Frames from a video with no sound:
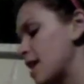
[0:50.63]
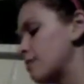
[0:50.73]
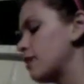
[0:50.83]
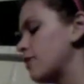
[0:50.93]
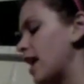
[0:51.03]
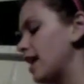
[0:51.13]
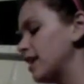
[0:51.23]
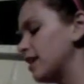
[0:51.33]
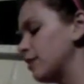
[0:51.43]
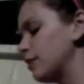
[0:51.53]
By find,
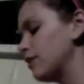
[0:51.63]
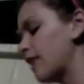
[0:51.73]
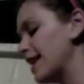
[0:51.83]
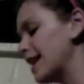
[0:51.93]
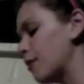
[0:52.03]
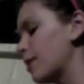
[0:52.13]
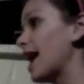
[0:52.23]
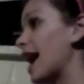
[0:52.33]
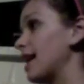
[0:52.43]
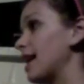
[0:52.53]
we find out by
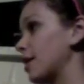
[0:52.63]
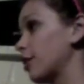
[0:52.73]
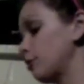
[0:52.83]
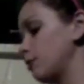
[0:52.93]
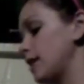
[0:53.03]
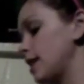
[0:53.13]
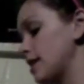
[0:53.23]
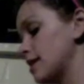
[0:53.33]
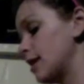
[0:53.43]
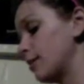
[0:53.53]
adding three
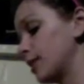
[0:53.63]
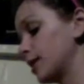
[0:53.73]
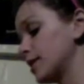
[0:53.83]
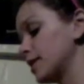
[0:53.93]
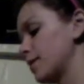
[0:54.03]
numbers.